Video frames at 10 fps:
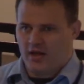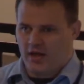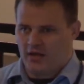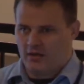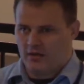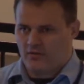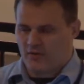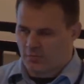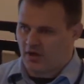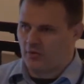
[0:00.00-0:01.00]
and
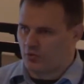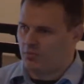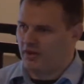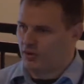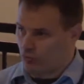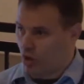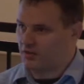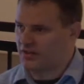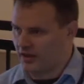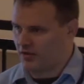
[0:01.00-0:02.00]
sometimes we pick the wrong
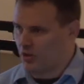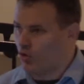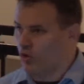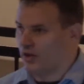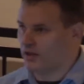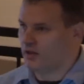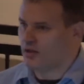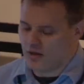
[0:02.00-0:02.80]
side of the coin.